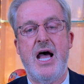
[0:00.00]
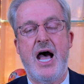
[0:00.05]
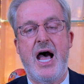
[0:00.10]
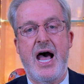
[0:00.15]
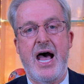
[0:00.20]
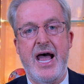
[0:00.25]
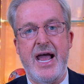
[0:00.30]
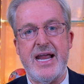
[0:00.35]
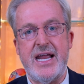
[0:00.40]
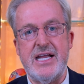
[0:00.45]

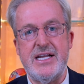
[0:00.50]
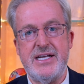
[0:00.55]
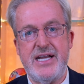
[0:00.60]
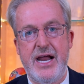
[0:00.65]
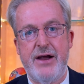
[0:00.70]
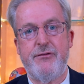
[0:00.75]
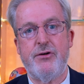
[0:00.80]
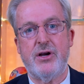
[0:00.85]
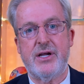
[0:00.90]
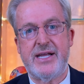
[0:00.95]
I
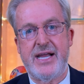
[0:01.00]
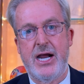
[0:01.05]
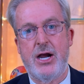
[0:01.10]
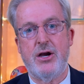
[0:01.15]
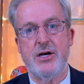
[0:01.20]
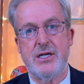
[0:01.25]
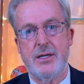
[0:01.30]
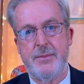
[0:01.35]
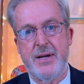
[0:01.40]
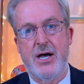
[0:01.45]
never
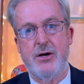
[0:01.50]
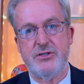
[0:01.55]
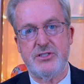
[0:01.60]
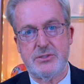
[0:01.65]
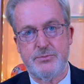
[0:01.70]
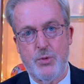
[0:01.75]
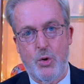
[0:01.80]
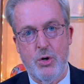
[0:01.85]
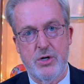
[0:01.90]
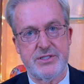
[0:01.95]
cared about
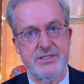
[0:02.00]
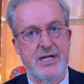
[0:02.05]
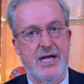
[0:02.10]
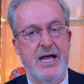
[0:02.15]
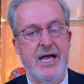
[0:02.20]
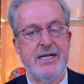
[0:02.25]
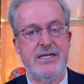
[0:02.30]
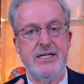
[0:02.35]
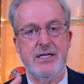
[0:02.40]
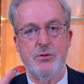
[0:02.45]
sports.
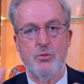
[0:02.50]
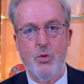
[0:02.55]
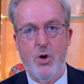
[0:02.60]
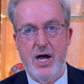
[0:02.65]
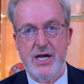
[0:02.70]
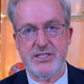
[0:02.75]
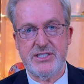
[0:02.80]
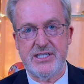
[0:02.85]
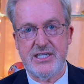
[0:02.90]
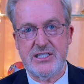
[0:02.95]
I didn't
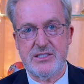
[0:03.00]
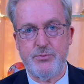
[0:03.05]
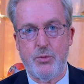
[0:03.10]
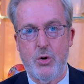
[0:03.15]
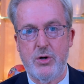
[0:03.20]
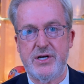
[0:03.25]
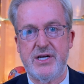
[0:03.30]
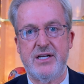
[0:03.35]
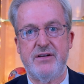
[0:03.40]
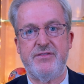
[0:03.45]
watch any
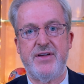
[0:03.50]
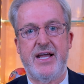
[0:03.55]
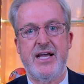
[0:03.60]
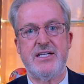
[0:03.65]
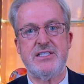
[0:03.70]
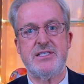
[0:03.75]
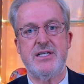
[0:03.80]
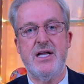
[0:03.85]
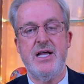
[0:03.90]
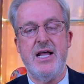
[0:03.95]
sporting
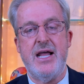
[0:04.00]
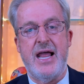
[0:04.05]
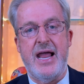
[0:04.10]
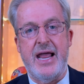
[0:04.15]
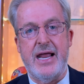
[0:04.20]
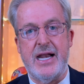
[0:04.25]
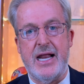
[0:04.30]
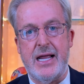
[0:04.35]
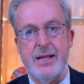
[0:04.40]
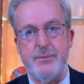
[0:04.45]
events,
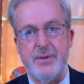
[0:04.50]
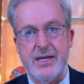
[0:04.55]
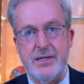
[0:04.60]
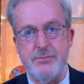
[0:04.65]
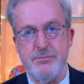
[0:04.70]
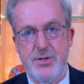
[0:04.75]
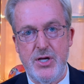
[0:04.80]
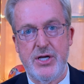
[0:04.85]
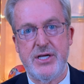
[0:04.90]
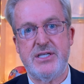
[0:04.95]
and I made
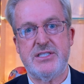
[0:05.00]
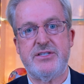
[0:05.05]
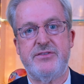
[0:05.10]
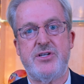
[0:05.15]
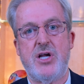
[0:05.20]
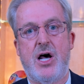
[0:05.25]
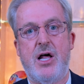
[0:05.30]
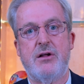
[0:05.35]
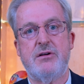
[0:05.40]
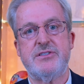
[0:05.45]
millions of
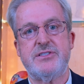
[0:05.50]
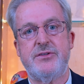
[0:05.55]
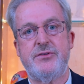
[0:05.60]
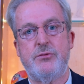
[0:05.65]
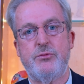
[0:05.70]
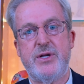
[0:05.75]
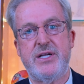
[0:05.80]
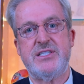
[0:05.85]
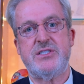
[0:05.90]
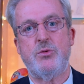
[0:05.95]
dollars. And
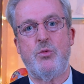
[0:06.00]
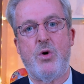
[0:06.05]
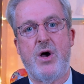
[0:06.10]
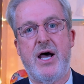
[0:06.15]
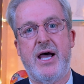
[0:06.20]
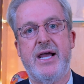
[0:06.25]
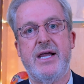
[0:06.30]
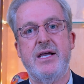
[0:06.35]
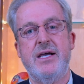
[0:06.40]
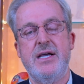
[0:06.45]
the reason
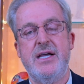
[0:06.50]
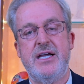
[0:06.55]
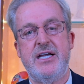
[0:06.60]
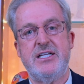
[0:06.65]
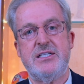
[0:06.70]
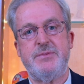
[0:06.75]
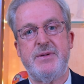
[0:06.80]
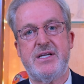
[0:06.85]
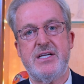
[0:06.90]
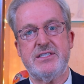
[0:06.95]
why
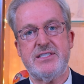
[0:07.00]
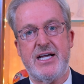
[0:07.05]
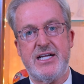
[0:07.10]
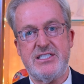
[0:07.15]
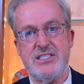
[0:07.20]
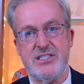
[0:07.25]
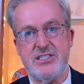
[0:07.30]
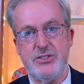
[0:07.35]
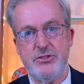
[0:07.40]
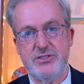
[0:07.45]
is because I
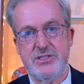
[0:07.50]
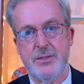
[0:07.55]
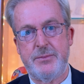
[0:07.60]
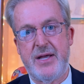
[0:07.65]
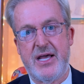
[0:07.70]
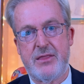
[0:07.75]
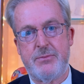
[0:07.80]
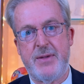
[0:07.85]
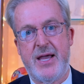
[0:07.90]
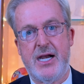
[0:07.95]
just used the
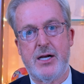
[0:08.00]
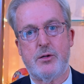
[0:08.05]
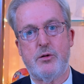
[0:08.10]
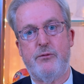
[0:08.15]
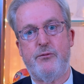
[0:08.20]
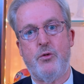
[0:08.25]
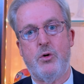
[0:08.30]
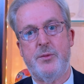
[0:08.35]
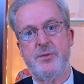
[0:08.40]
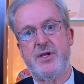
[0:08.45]
mathematical
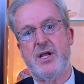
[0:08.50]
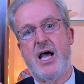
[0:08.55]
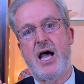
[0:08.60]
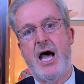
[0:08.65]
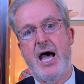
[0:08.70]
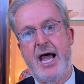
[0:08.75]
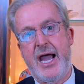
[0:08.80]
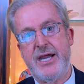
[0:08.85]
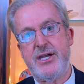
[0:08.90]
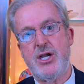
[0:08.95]
formula.
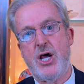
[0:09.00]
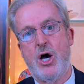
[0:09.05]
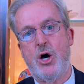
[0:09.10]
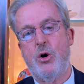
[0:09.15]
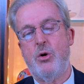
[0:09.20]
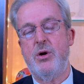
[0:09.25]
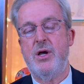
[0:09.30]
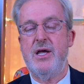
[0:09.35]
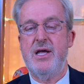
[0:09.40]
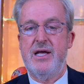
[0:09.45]
I
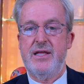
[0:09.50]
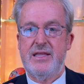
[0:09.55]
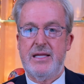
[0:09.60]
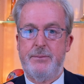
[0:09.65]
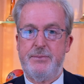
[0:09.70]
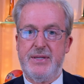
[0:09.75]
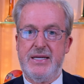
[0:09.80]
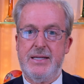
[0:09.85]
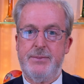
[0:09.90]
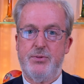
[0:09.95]
know
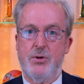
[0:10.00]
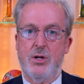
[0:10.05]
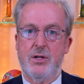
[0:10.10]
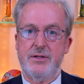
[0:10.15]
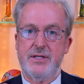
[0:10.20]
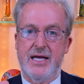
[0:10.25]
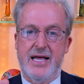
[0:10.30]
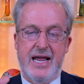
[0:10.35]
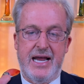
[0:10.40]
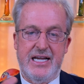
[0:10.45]
that
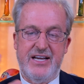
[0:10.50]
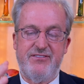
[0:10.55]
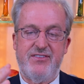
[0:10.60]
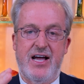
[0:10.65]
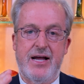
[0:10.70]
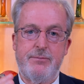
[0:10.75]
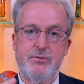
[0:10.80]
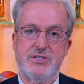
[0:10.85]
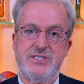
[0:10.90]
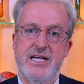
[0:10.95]

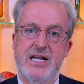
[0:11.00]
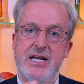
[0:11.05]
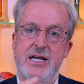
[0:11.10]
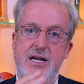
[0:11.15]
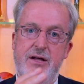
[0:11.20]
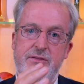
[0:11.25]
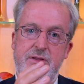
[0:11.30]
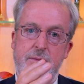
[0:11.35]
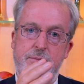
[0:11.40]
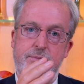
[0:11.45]
85%
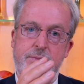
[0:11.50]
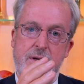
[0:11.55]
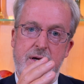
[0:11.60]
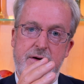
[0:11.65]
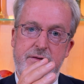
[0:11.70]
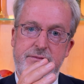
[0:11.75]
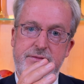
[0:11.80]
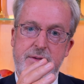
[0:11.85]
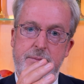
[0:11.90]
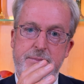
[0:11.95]

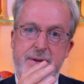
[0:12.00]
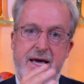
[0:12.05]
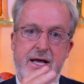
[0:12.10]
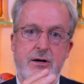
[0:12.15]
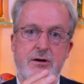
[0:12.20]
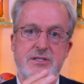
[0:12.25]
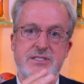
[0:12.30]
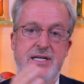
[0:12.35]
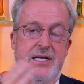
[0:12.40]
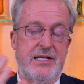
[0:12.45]
of the
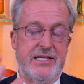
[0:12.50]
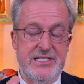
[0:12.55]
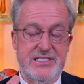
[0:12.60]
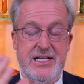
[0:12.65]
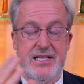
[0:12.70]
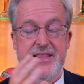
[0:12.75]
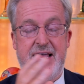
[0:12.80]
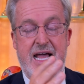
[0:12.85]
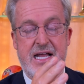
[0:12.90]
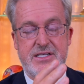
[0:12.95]
bettors, at least
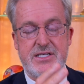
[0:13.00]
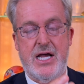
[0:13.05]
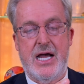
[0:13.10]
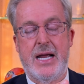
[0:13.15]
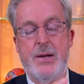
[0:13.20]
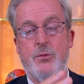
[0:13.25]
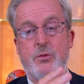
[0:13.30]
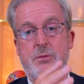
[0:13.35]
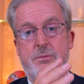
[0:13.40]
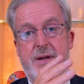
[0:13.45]
at that
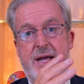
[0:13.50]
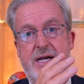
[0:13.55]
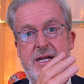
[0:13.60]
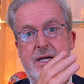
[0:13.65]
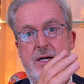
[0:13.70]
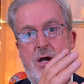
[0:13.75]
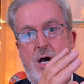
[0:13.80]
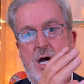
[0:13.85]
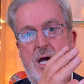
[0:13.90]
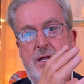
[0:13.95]
time, were
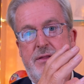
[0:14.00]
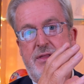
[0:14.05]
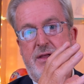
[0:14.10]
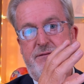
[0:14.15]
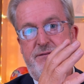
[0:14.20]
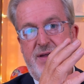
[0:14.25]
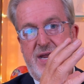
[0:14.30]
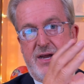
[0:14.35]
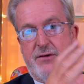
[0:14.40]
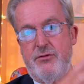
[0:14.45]
betting on the
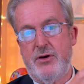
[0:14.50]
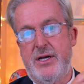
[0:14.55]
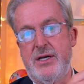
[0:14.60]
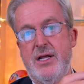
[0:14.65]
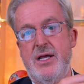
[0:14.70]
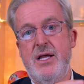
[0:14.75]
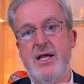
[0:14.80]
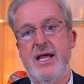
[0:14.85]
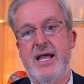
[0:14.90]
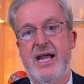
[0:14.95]
favorite.
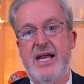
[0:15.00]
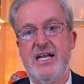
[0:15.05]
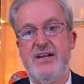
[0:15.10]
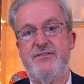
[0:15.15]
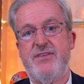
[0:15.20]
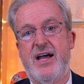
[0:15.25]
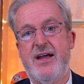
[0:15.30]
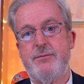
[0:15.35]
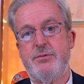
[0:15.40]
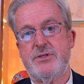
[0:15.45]

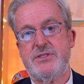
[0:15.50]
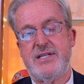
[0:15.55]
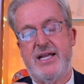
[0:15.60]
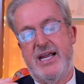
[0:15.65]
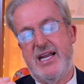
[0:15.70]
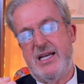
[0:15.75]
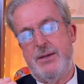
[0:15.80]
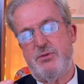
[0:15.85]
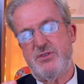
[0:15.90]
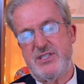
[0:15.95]

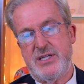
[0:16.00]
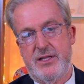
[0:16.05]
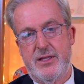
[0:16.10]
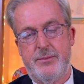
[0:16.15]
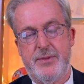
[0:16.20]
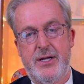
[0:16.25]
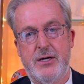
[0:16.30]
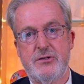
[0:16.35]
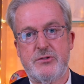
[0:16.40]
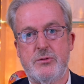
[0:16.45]
80% of the
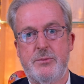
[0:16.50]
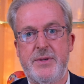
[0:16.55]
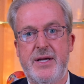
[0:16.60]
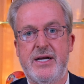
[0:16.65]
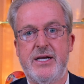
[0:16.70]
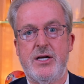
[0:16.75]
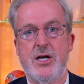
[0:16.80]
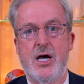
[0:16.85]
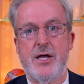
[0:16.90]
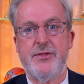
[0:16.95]
bettors were
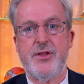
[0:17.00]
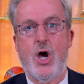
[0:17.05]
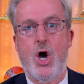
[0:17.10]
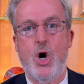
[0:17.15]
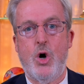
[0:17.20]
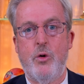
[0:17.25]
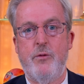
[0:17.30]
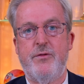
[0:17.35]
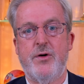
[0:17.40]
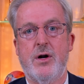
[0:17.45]
betting on the
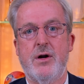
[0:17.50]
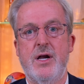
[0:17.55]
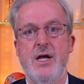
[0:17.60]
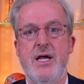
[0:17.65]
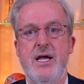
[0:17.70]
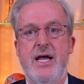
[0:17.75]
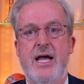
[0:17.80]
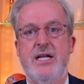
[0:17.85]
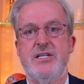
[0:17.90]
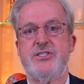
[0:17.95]
over.
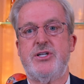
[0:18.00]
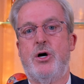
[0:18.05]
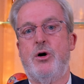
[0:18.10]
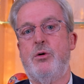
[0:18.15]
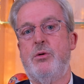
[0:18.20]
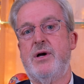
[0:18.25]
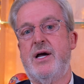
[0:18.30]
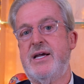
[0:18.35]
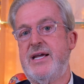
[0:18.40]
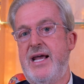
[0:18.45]
And
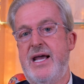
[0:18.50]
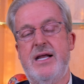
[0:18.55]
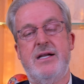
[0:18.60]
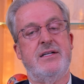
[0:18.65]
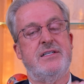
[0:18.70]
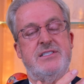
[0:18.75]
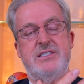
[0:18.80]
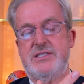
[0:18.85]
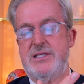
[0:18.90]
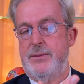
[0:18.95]
so again,
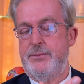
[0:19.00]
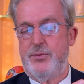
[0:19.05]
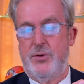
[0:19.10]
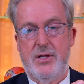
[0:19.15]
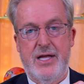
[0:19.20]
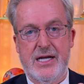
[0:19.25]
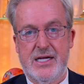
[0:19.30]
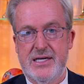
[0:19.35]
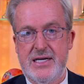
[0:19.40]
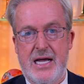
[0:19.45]
it's
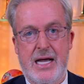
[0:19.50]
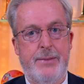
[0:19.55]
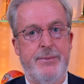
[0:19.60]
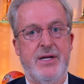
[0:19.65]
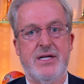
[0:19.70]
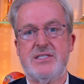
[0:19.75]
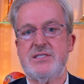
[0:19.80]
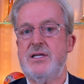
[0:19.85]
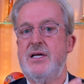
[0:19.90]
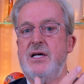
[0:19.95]
simple
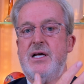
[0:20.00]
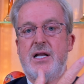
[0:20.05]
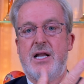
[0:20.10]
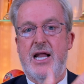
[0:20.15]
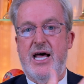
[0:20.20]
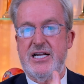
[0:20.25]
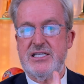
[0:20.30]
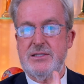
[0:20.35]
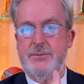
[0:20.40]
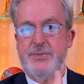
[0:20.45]
economics.
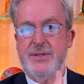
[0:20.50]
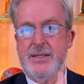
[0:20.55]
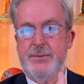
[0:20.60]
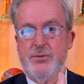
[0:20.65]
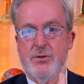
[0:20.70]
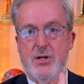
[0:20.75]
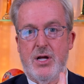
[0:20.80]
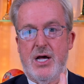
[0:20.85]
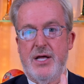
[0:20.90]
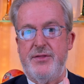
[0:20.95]
Lots of
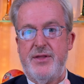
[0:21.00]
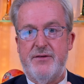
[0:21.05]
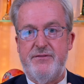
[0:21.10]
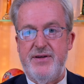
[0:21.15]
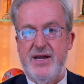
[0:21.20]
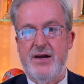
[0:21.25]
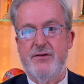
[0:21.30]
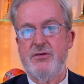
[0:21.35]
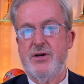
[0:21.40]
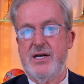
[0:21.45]
people on the
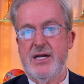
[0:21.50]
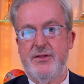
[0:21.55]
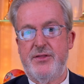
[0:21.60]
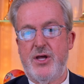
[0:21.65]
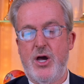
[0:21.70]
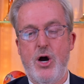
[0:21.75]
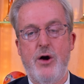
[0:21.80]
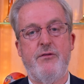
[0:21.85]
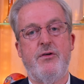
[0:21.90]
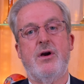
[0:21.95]
favorite and
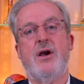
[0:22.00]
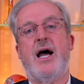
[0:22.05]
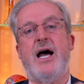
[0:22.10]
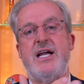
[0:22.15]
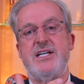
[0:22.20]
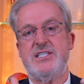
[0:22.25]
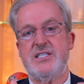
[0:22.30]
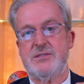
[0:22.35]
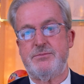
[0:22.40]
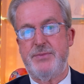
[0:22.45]
the over.
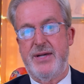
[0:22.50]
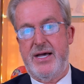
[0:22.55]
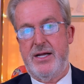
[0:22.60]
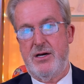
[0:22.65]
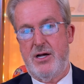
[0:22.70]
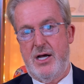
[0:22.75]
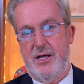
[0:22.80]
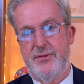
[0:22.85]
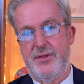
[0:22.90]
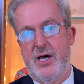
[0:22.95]
I just bet
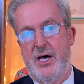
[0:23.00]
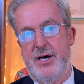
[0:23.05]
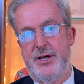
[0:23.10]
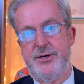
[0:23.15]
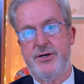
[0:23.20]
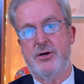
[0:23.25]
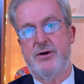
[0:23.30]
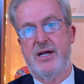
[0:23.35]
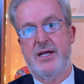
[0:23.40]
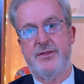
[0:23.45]
on the
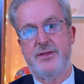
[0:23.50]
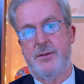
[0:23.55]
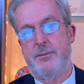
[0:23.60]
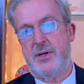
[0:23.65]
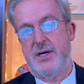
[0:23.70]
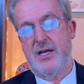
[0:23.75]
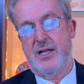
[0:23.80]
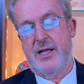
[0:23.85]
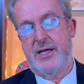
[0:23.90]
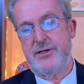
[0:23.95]
under and the
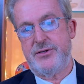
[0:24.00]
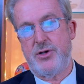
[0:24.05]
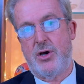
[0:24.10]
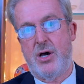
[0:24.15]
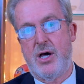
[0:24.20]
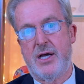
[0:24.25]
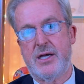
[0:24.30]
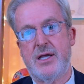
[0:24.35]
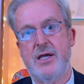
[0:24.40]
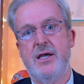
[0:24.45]
money line
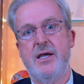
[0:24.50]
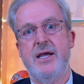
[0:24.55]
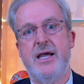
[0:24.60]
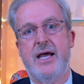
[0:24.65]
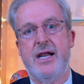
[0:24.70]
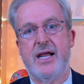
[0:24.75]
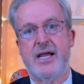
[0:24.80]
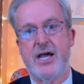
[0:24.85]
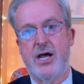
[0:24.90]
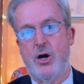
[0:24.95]
dog,
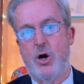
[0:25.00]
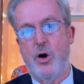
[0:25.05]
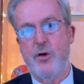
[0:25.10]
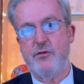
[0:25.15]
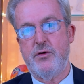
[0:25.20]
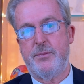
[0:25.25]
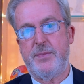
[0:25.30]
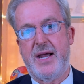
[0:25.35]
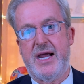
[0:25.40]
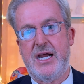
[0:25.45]
and I got
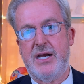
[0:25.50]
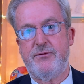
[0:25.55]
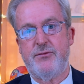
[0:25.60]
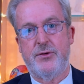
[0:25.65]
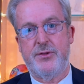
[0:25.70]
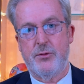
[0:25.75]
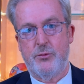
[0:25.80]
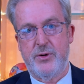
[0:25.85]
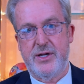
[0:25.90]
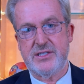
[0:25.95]
overpaid
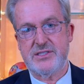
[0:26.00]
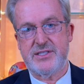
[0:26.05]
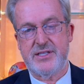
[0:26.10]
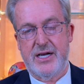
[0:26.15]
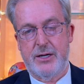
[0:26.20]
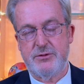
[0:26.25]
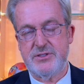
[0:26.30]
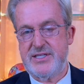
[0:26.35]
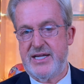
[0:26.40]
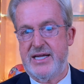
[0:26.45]
for the risk that
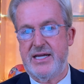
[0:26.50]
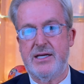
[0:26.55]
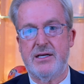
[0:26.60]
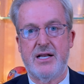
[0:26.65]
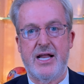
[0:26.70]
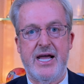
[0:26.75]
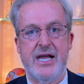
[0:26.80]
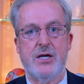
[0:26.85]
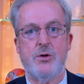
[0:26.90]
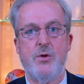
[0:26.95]
I was taking.
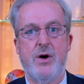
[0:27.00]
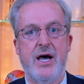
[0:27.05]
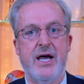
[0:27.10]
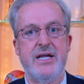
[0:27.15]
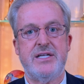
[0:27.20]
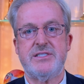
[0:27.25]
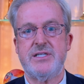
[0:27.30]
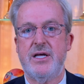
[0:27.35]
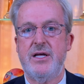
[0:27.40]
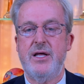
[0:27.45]

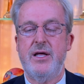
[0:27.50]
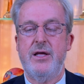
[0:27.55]
Likewise,